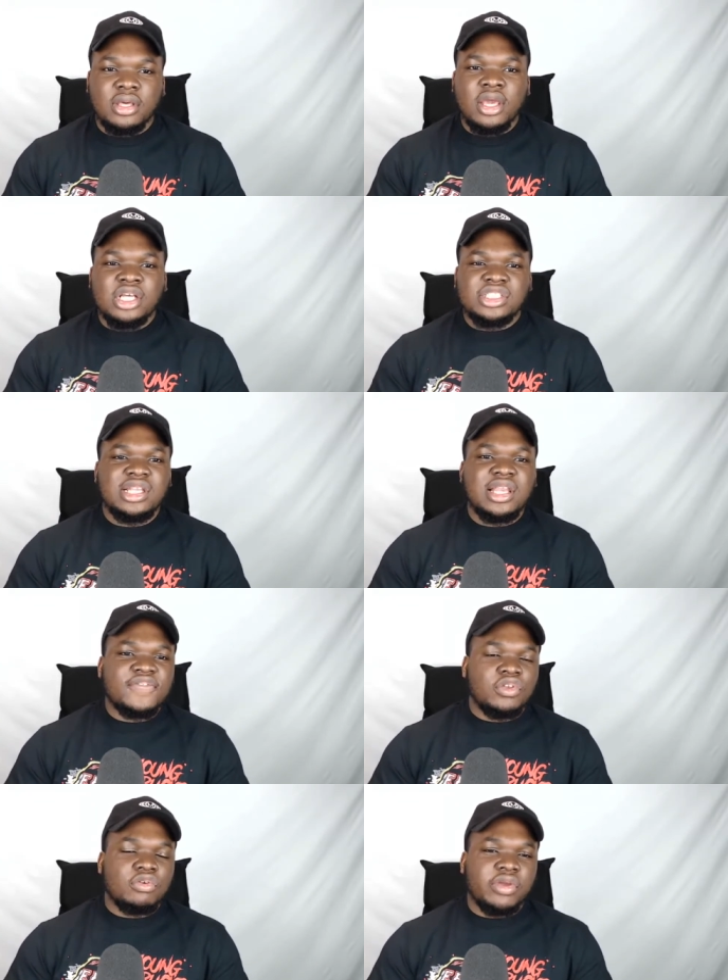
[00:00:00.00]
She left
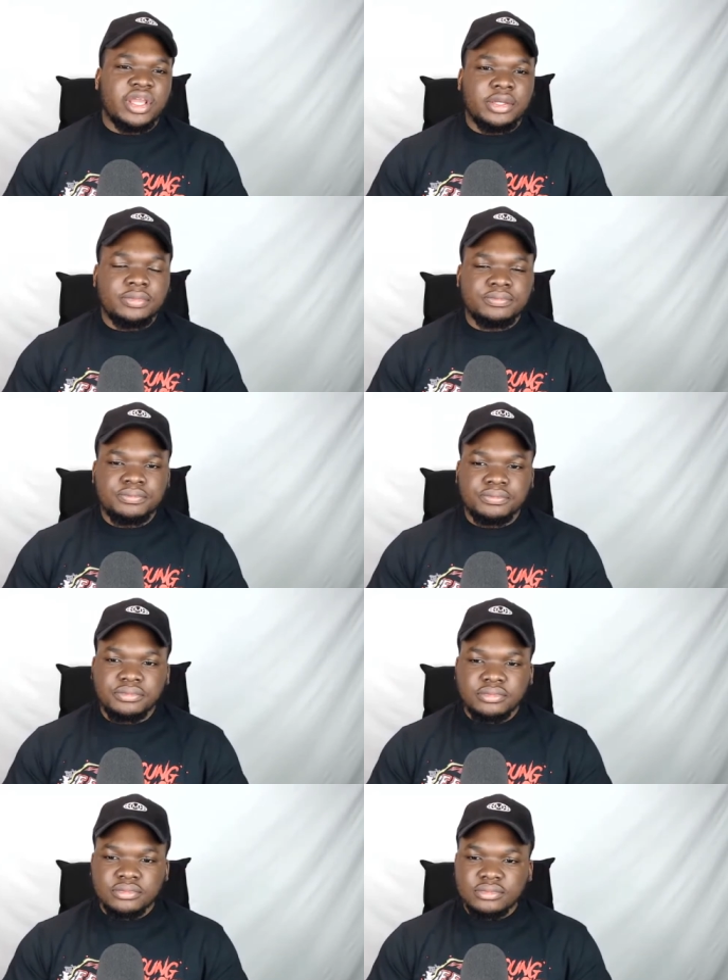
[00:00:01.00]
the ring
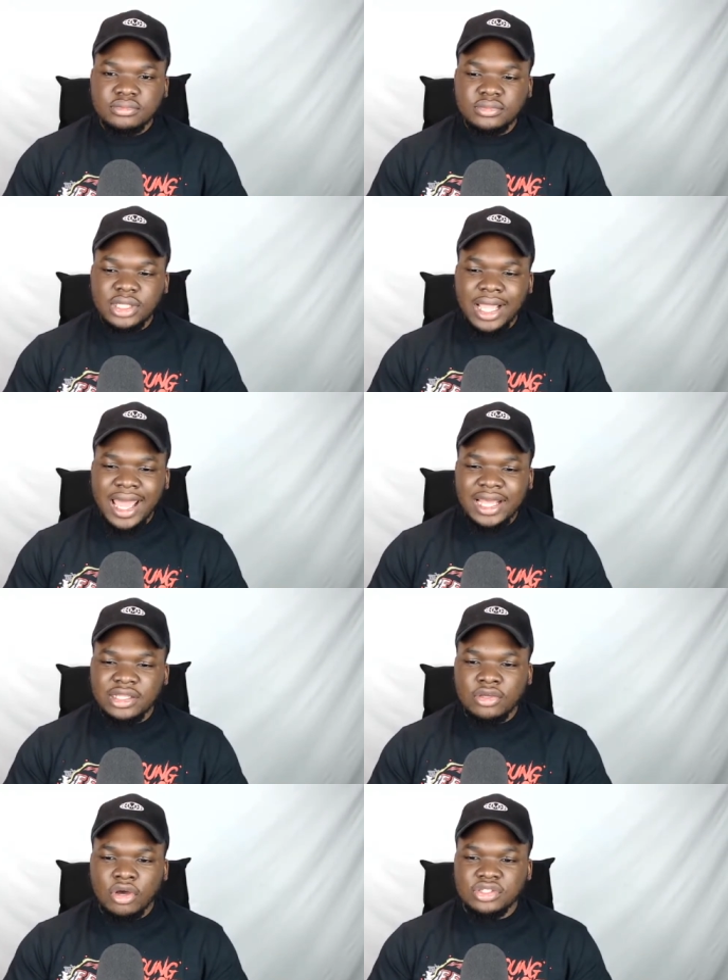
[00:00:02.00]
and
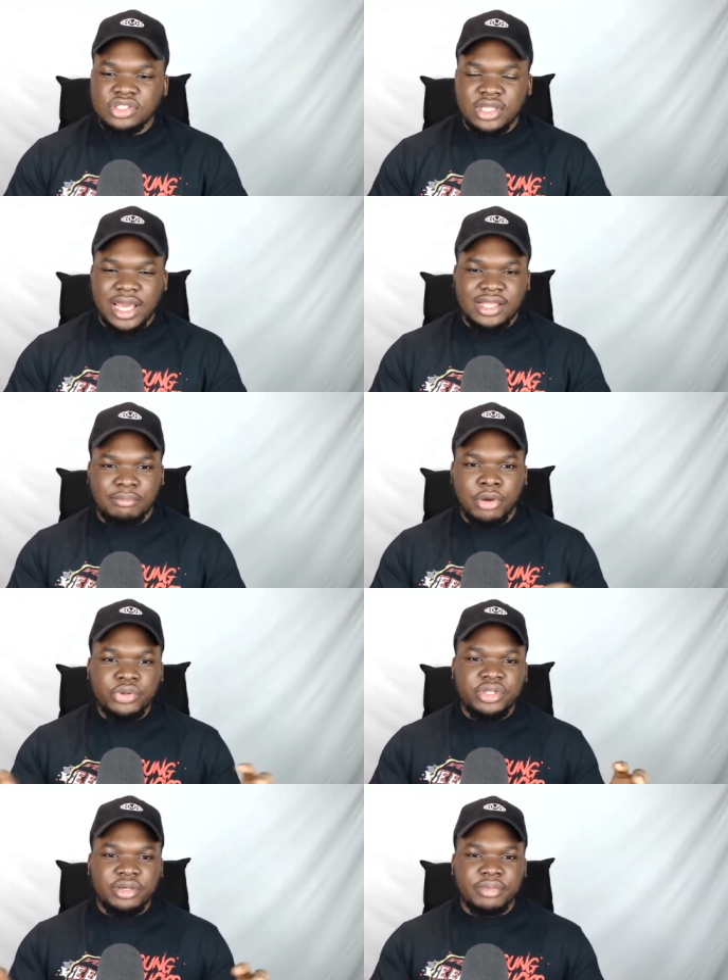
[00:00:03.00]
got onto like the
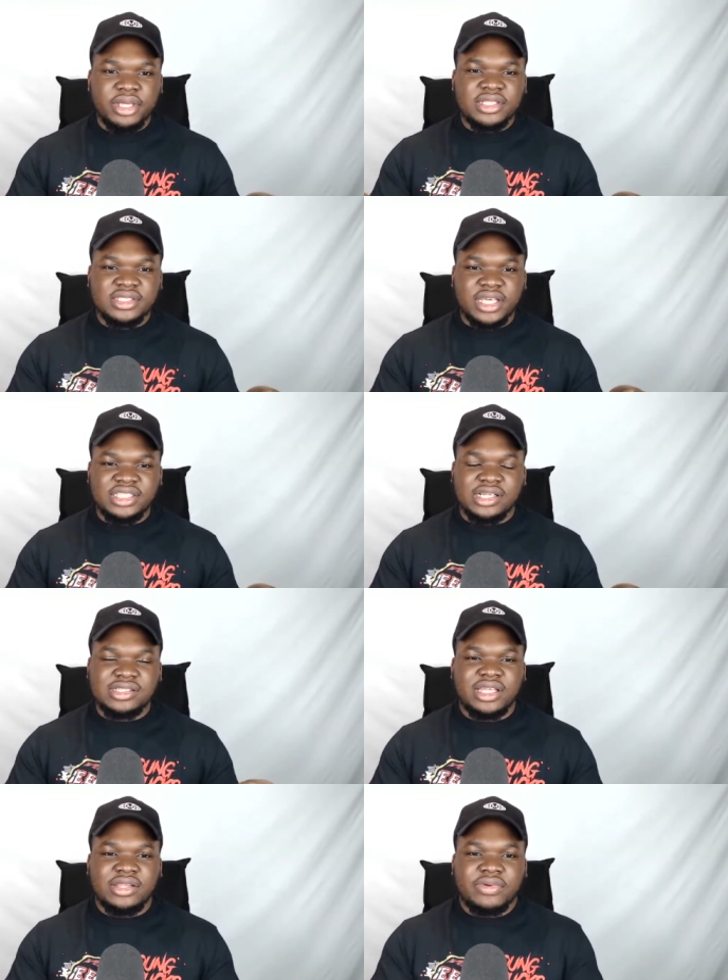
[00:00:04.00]
podium bit, the stage
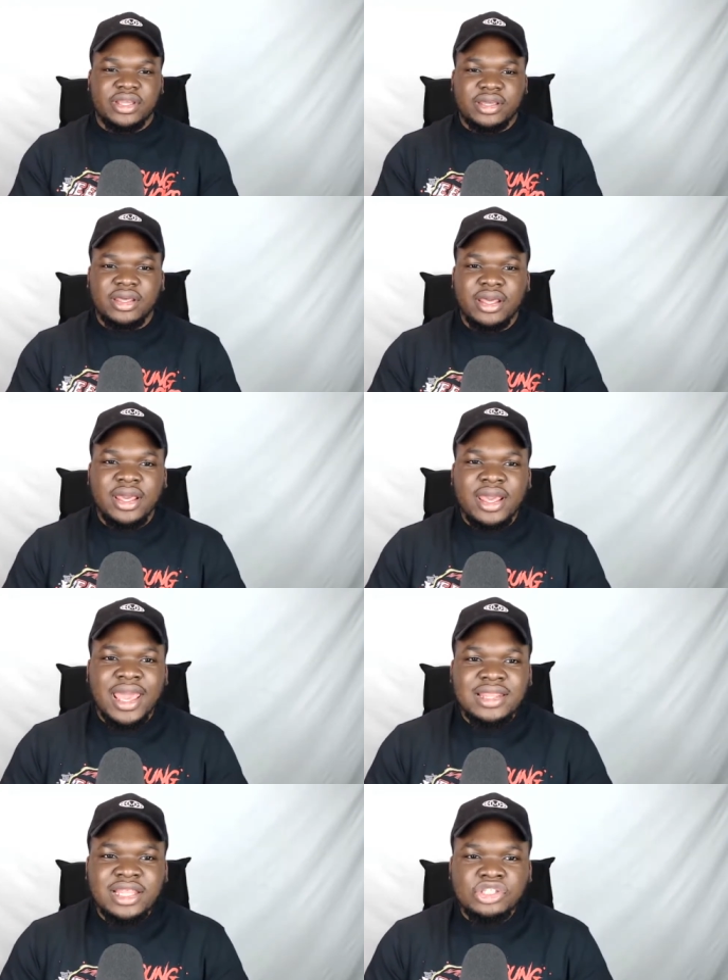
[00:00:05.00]
outside the ring,
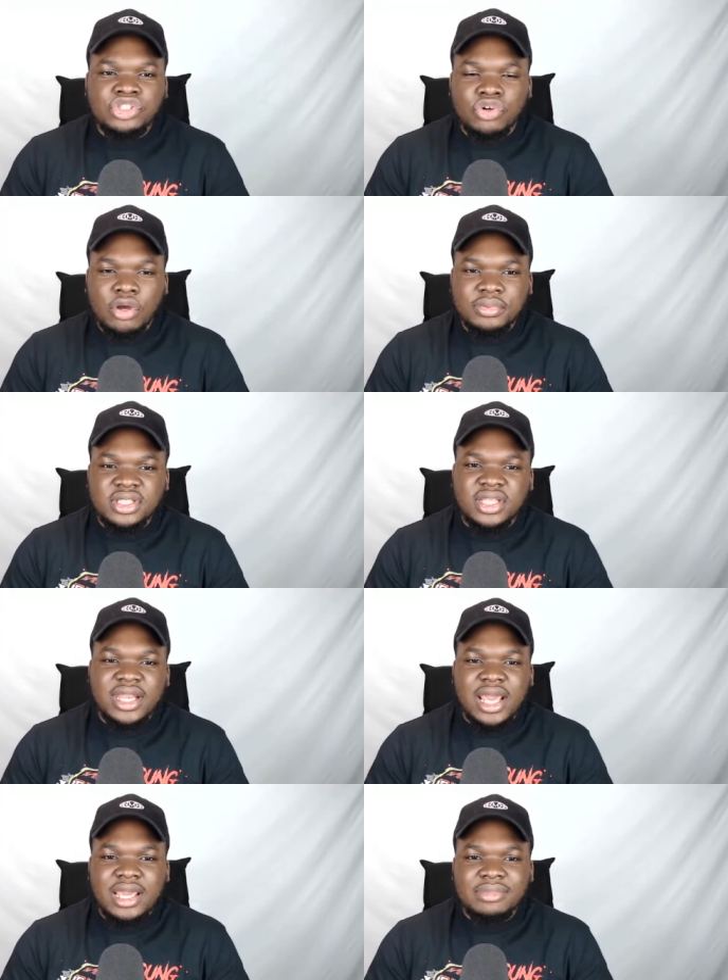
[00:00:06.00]
and then dropped the
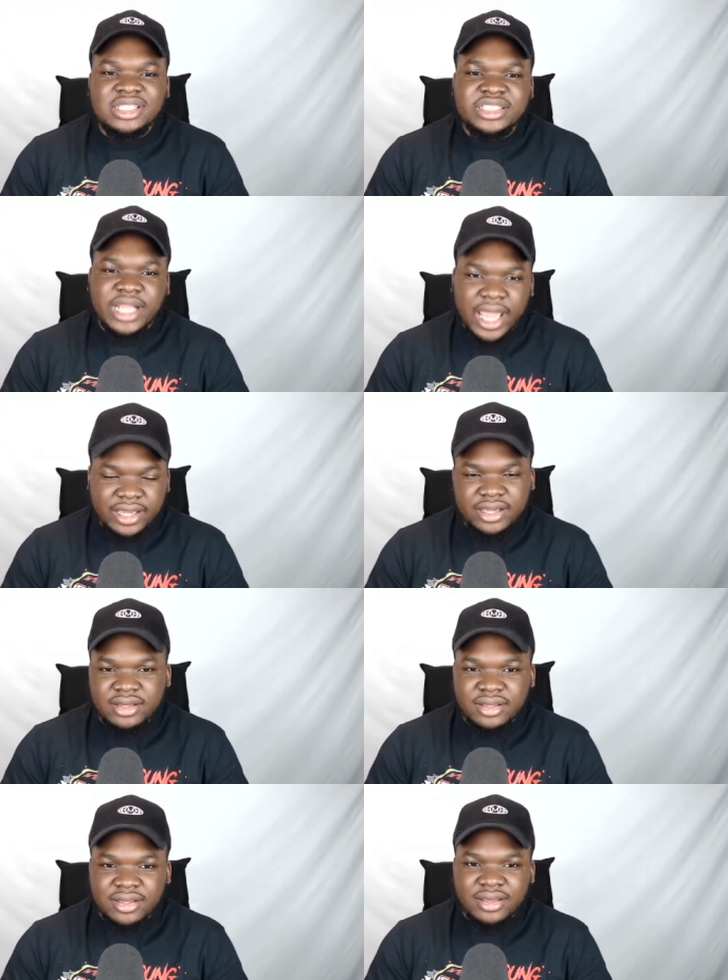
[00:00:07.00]
name Shaq
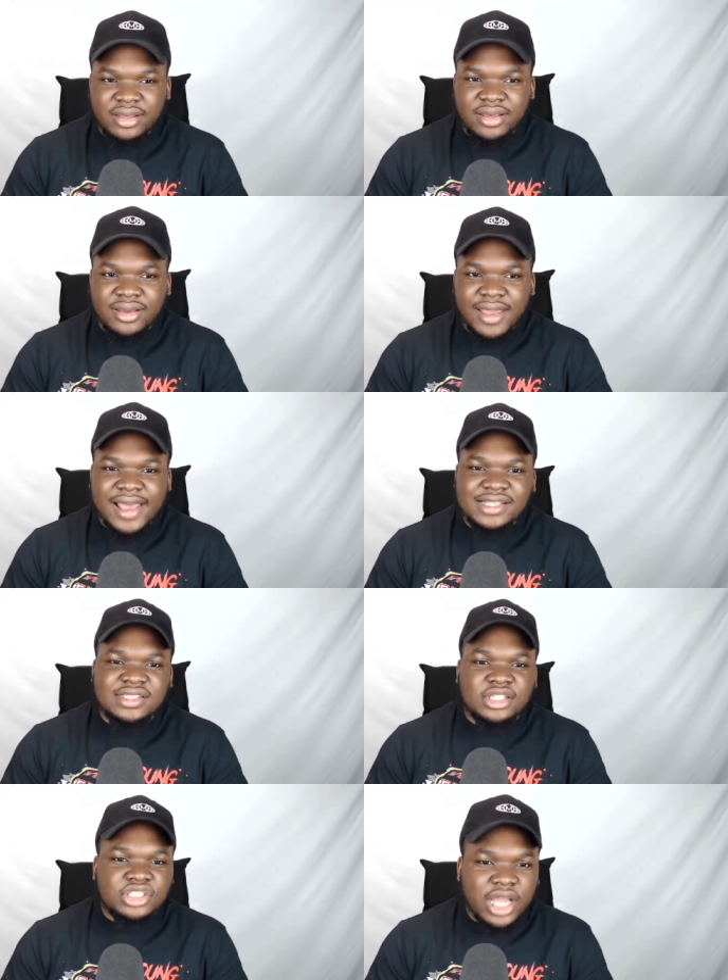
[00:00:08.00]
as the
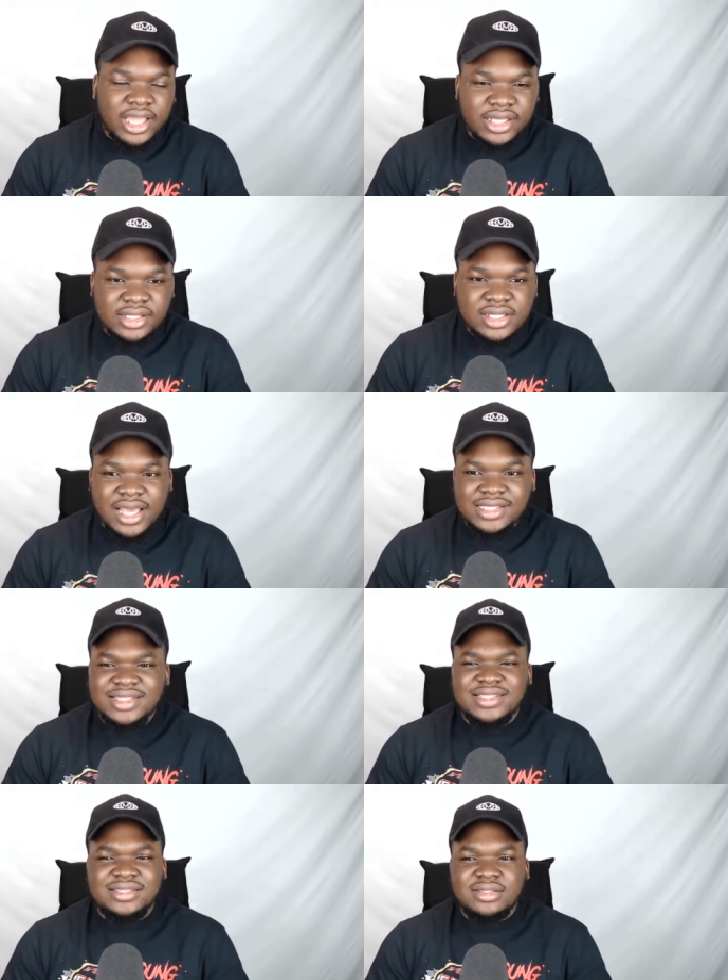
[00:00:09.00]
giant, as
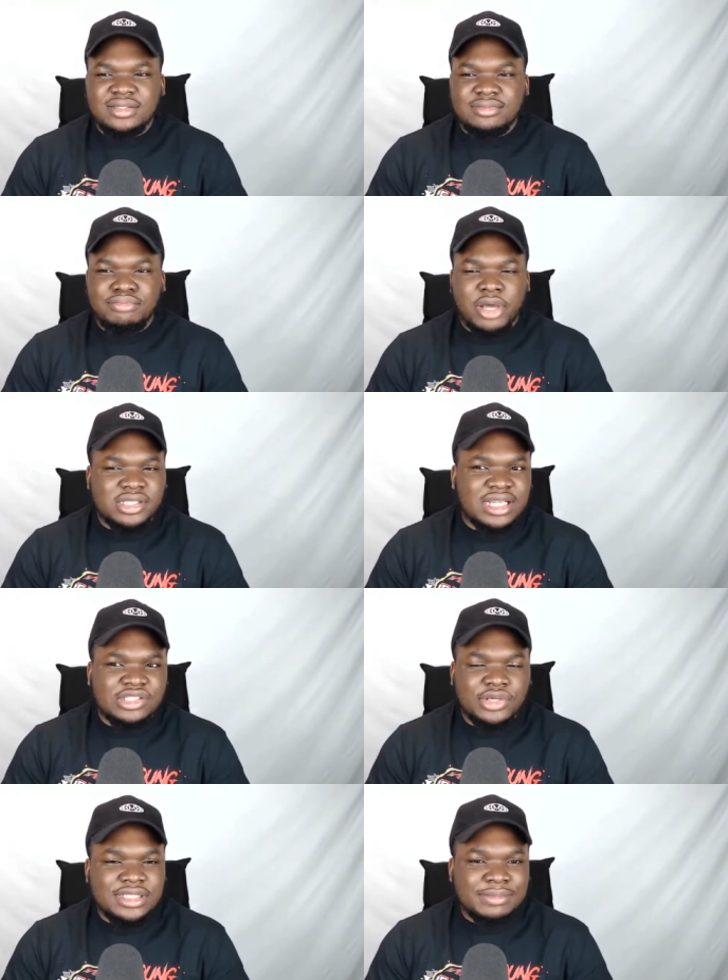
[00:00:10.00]
this person that's
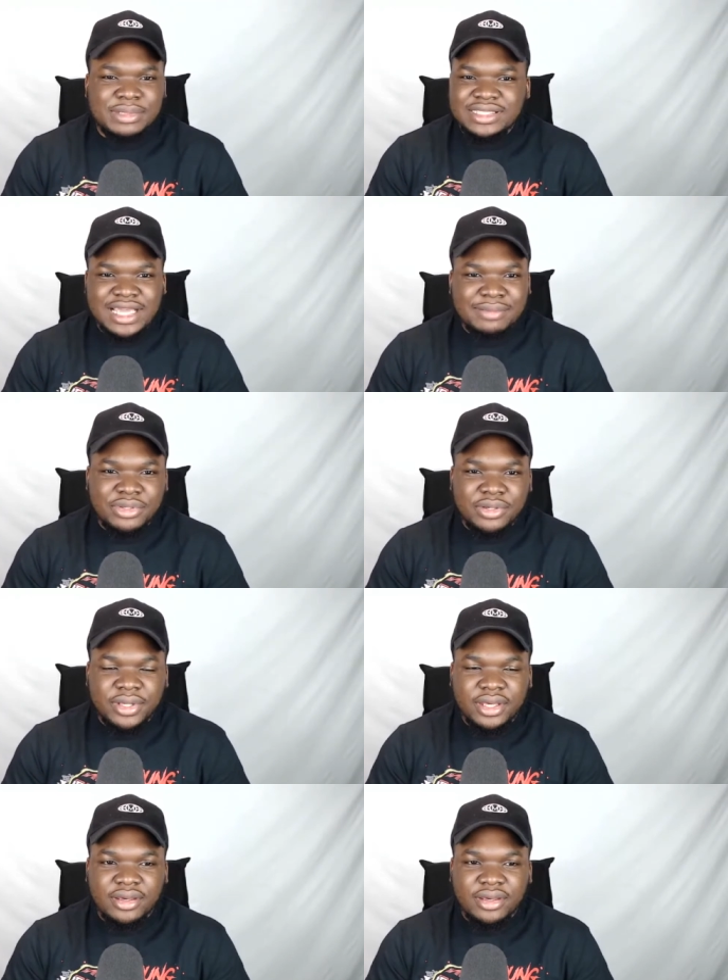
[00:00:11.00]
going to be debuting.